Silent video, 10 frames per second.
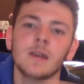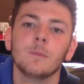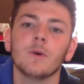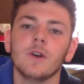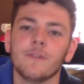
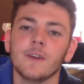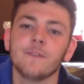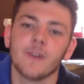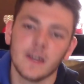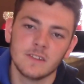But if he
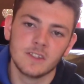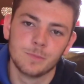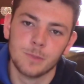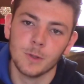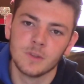finds
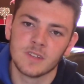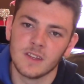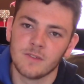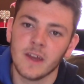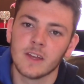his boots at
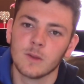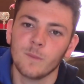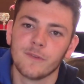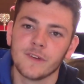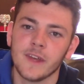the right
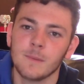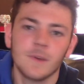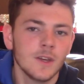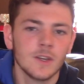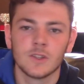club for him,
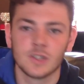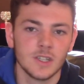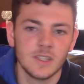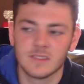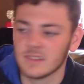
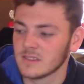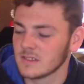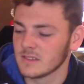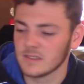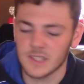
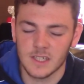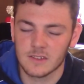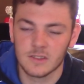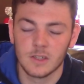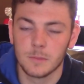Jesus,
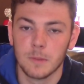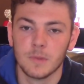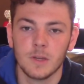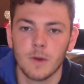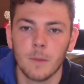it's going to be
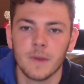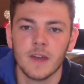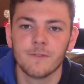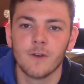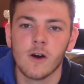money well
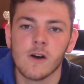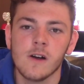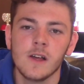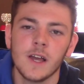paid for.